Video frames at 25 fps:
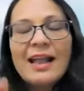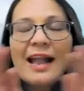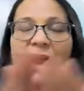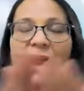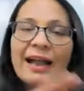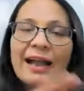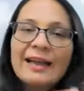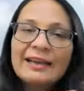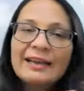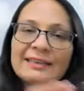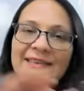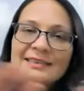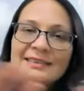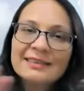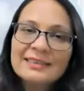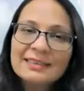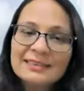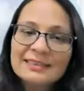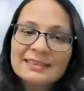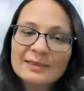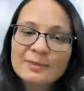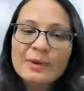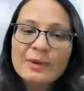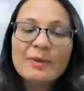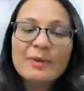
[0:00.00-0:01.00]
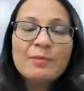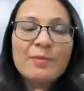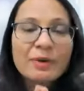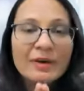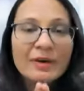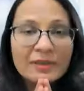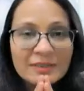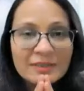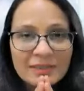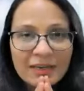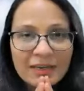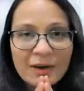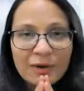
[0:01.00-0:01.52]
and it's been
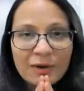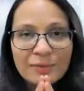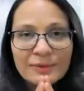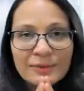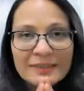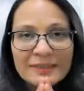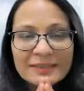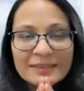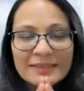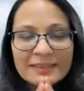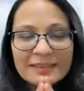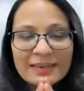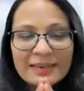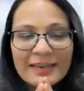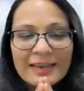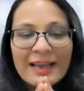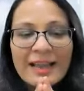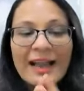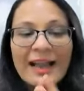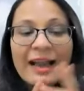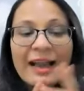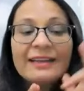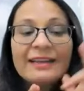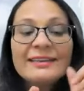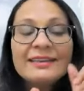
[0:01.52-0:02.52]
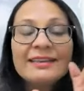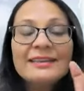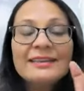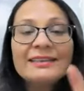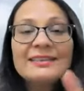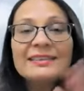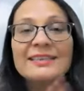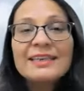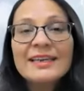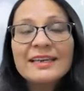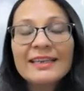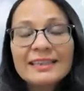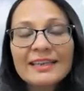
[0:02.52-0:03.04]
burnt out. And then the
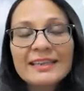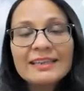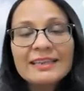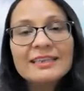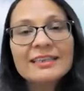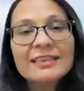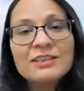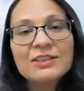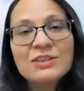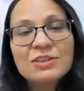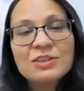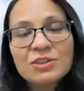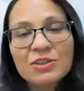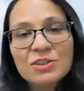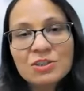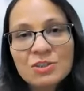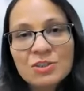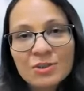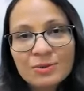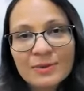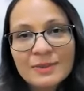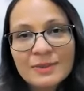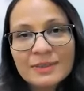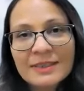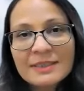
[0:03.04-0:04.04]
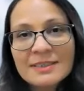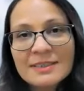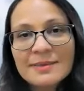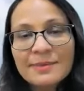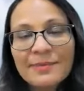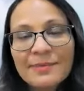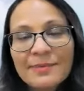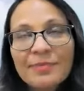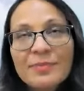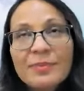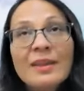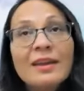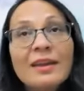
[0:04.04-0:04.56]
second thing that you should do is
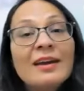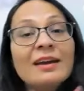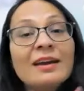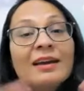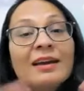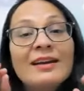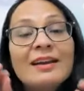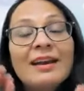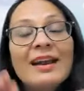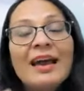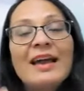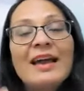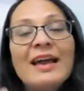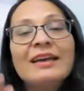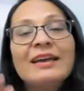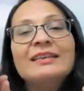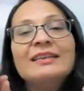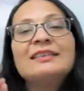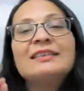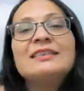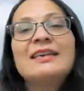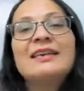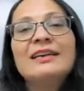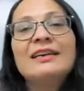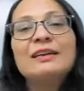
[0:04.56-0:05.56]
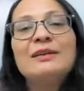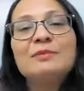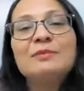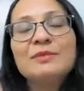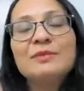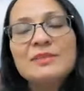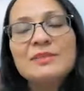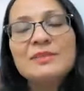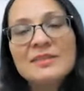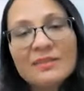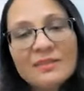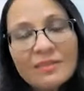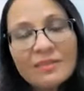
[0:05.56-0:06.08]
9
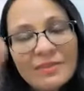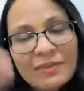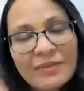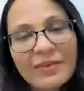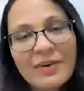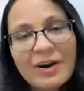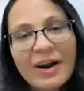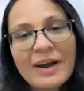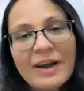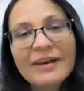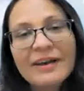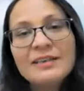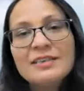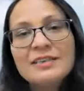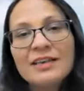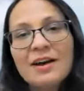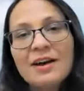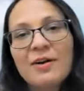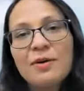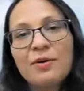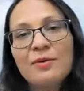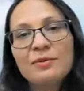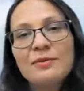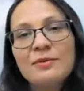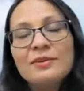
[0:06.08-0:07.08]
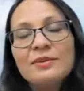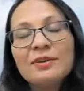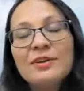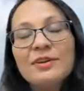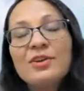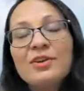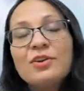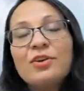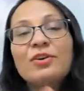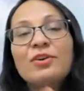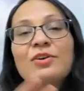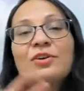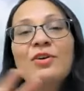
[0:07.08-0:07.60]
times write down
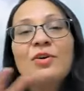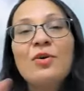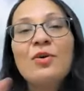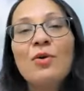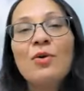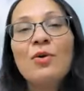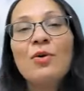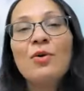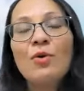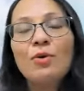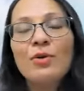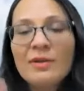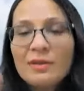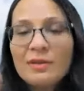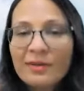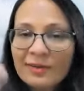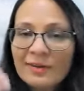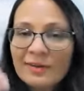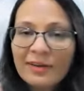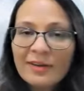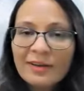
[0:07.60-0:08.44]
your goal